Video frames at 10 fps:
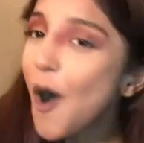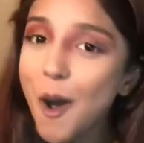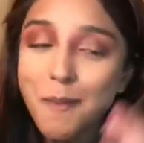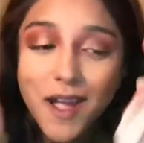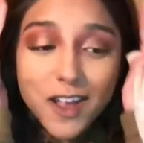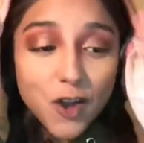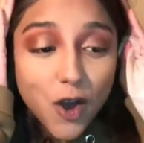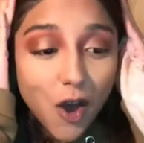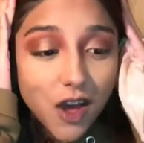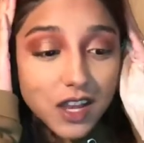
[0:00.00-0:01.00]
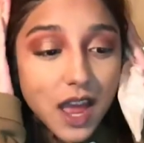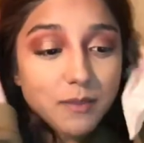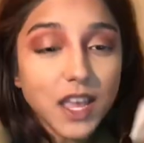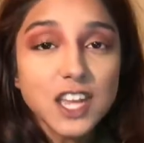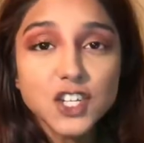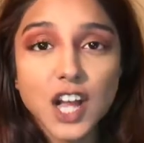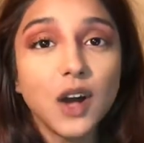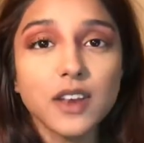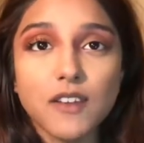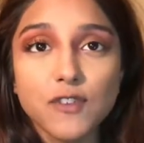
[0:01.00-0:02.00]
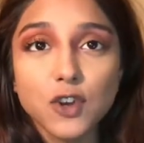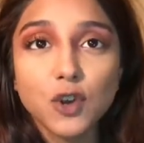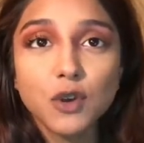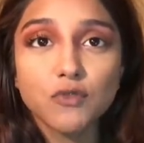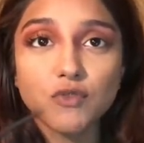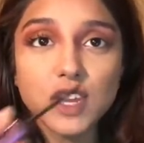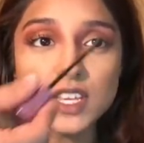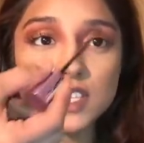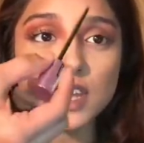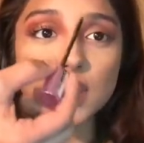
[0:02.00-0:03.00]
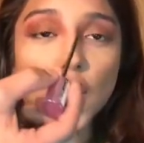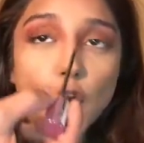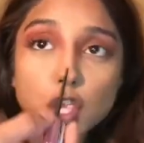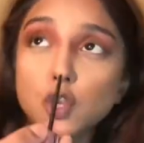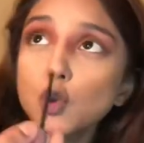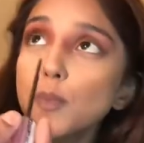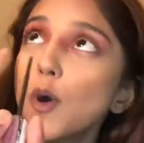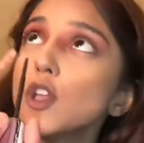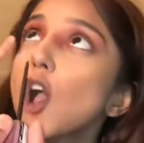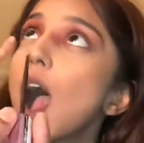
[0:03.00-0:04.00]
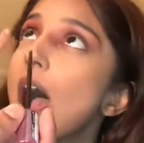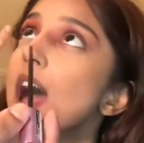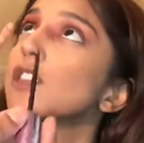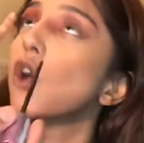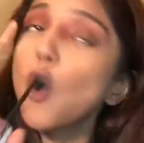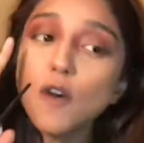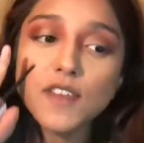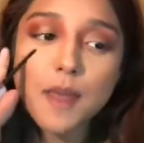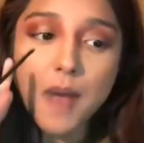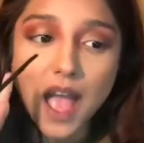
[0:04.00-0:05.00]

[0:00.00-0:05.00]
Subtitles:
Oh my god, I'm getting shouted at for no reason. You put your hand over them